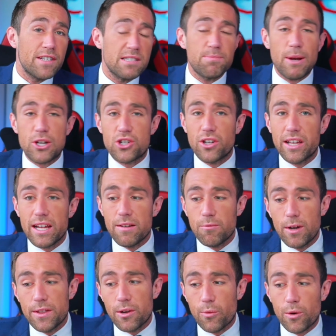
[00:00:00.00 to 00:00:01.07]
especially
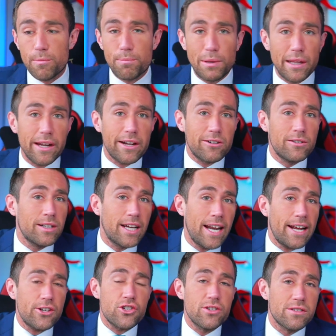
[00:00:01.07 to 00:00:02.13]
when there were political
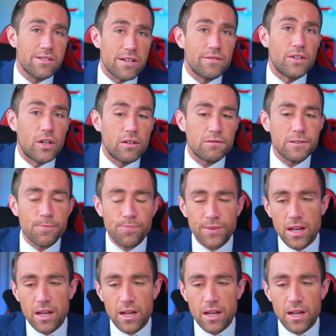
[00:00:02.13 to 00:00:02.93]
connections involved.